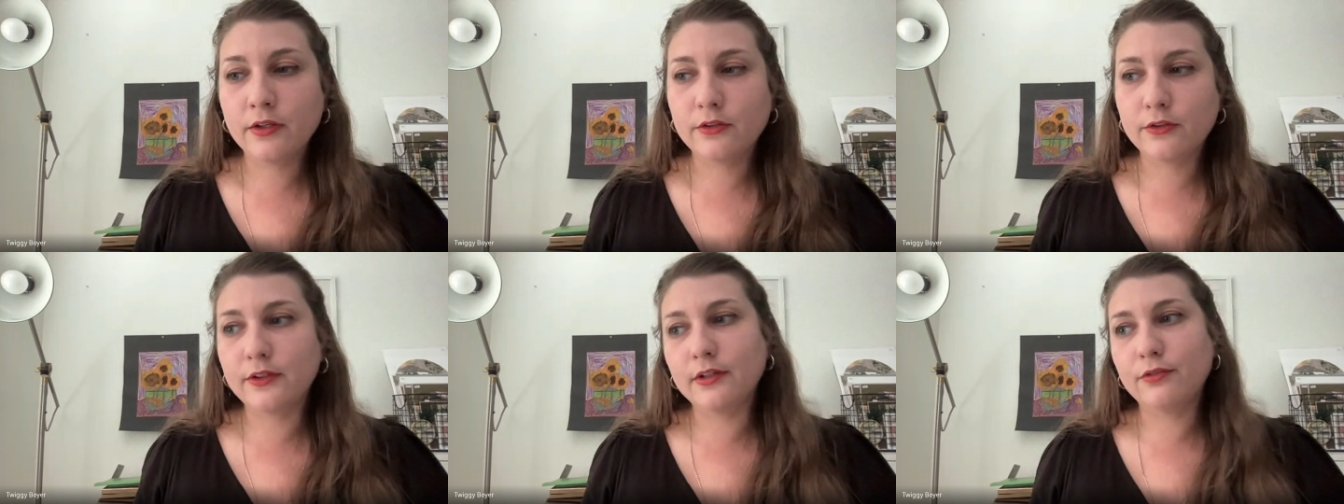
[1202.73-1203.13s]

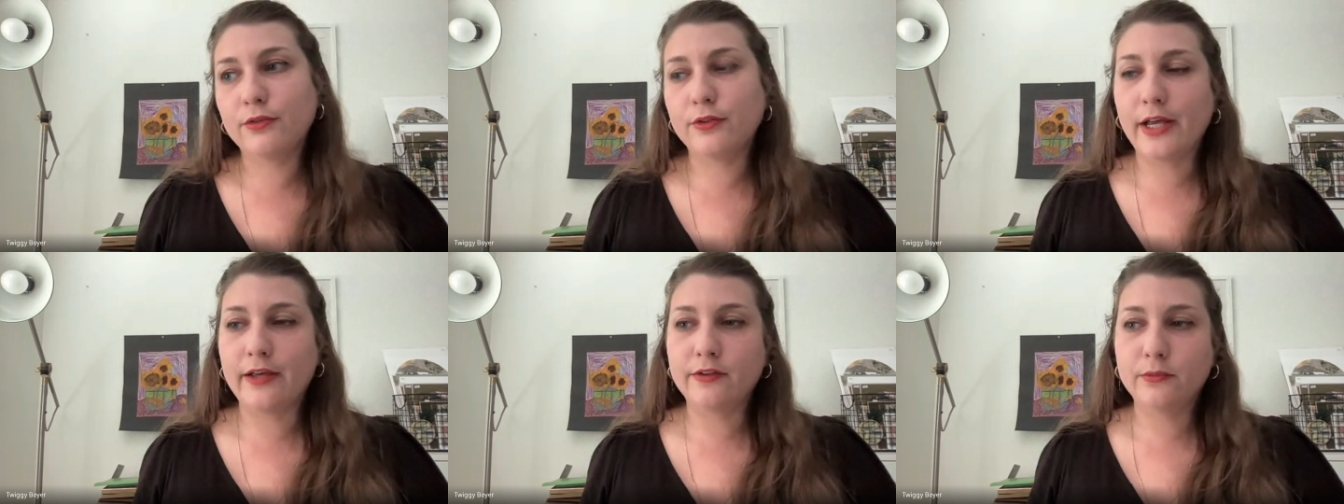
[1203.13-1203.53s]
the
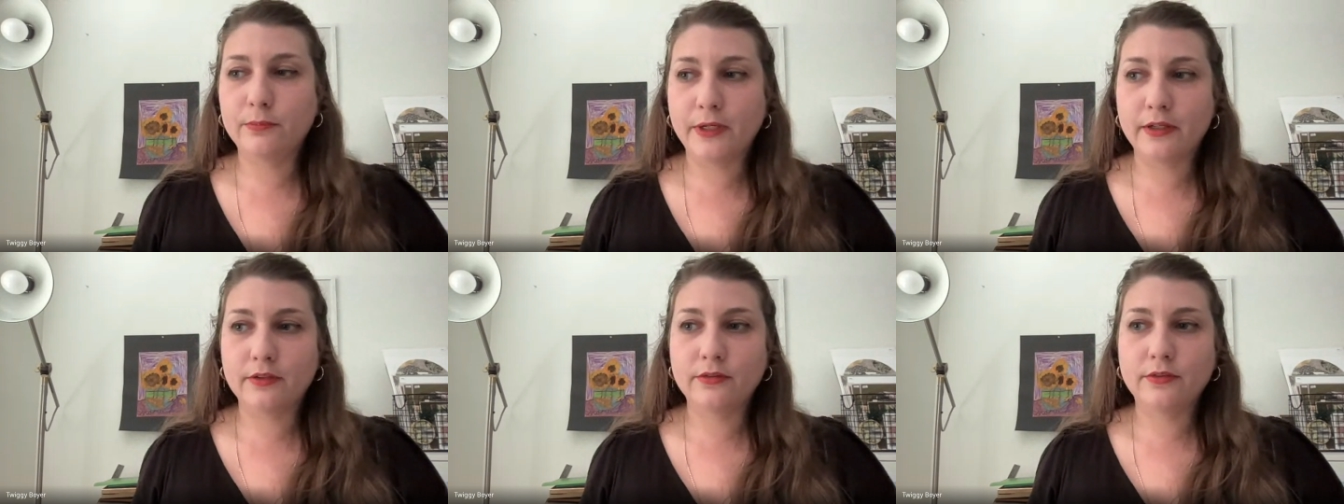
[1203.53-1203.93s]
different
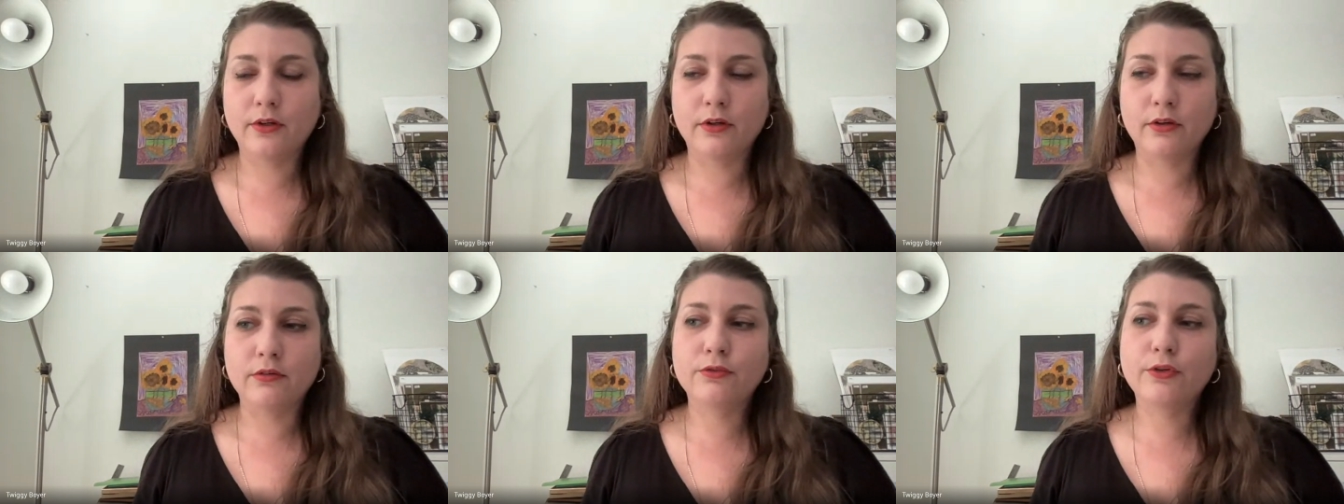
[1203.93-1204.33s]
aspects
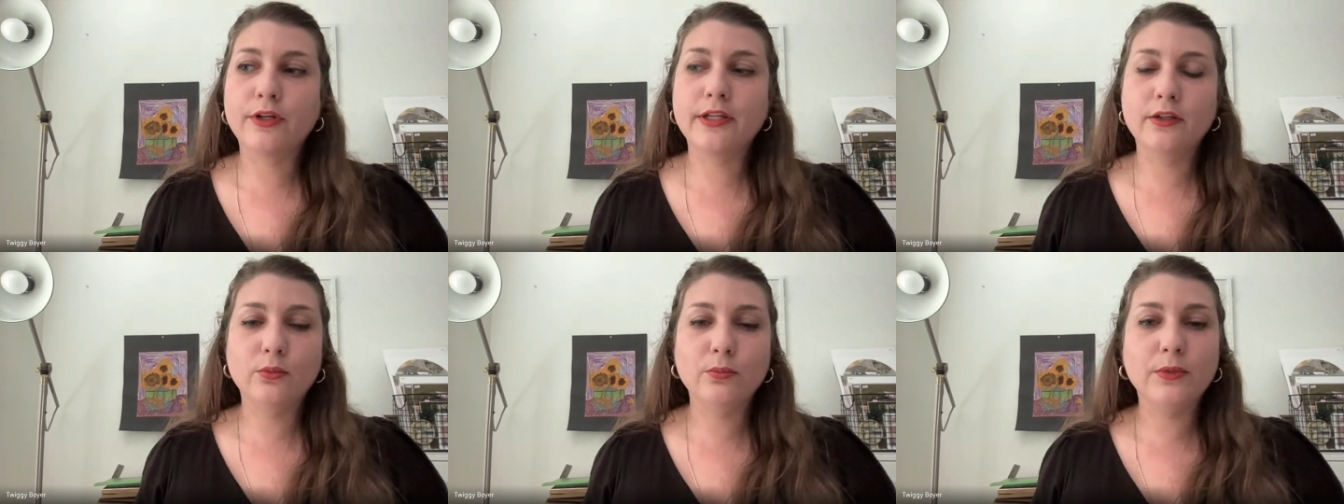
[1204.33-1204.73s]
of
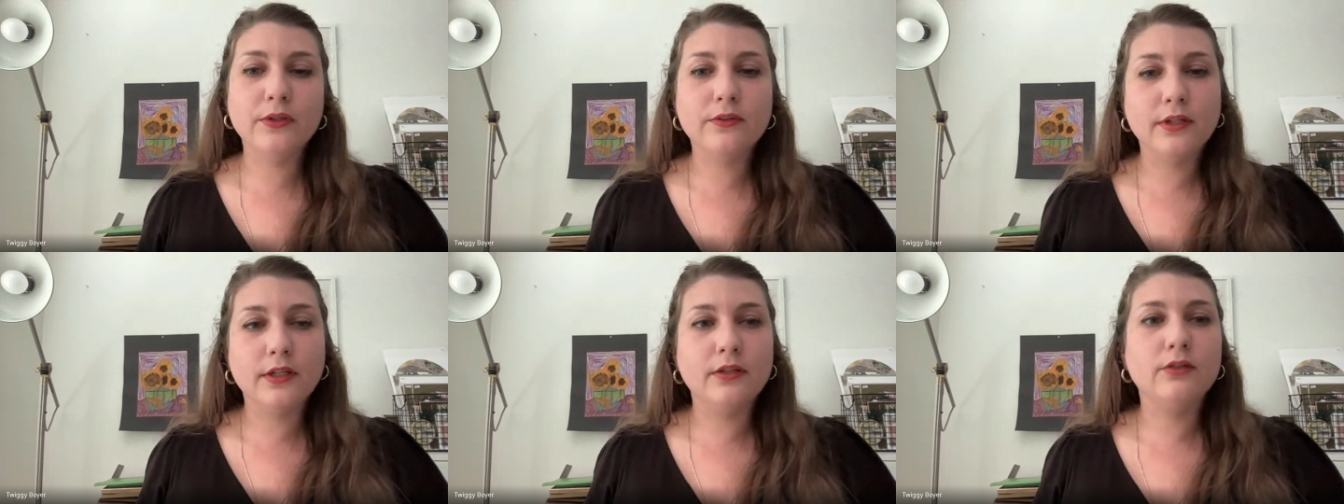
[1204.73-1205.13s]
running a
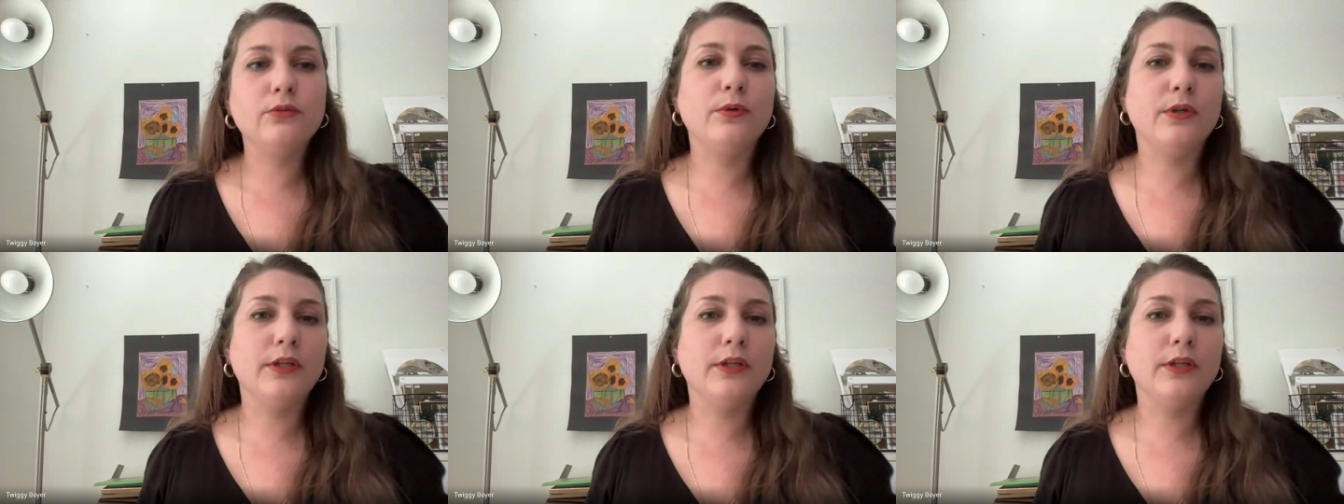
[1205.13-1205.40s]
business,